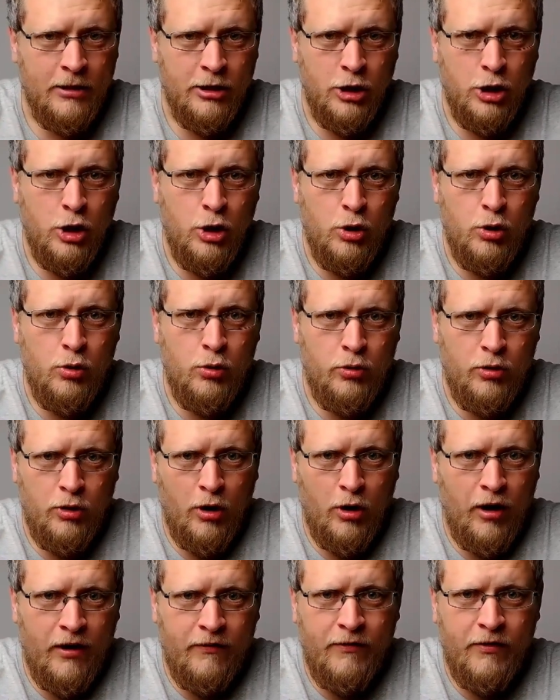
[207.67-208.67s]
you
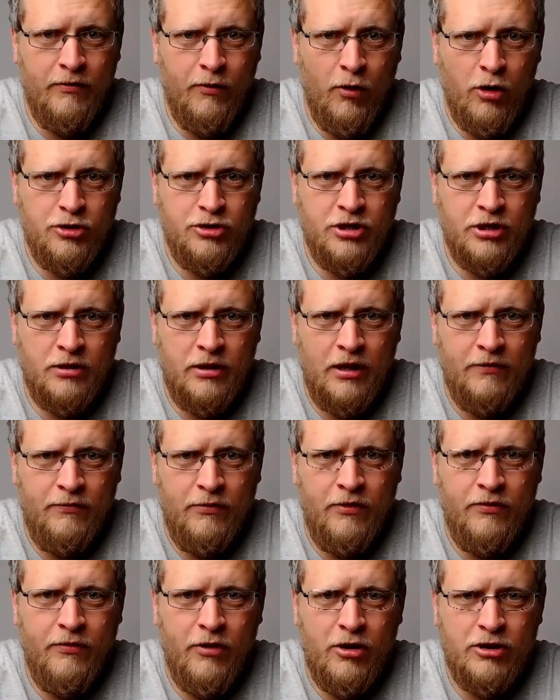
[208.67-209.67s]
know, if you've asked
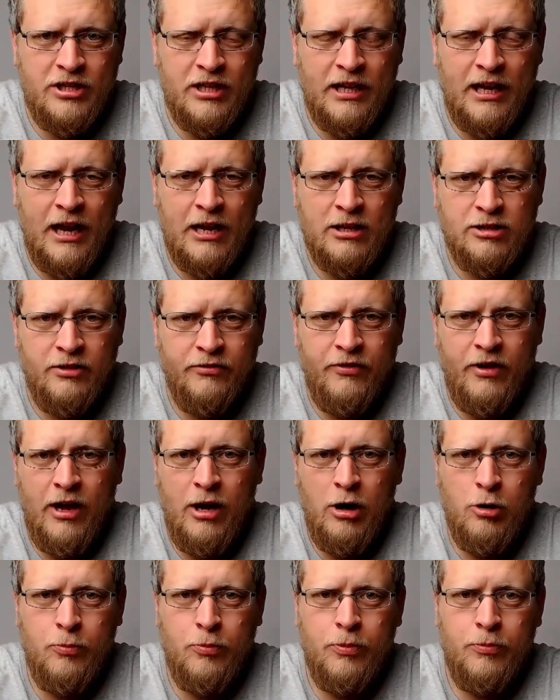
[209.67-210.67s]
that counsellor for
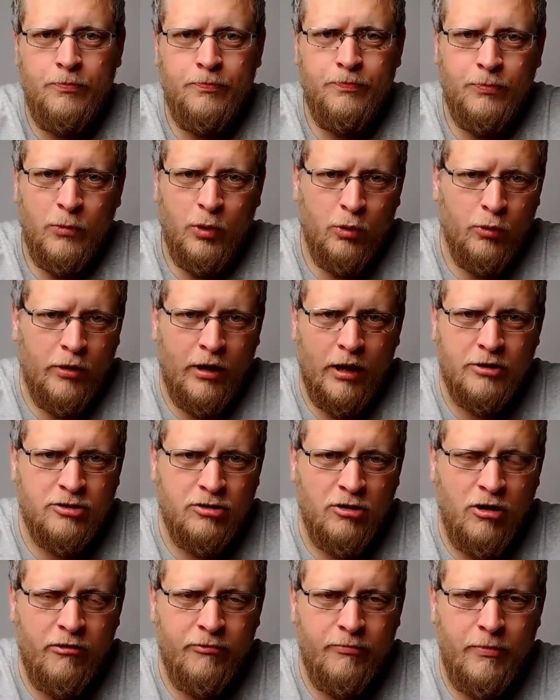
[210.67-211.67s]
help, or that
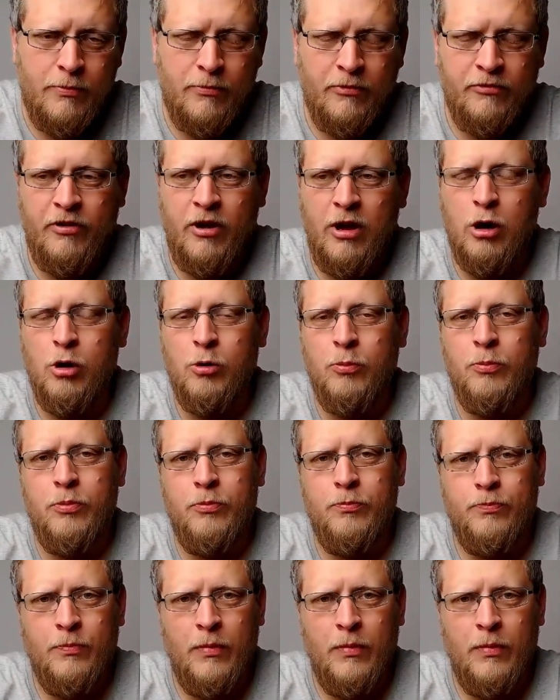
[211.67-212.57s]
staff member for help,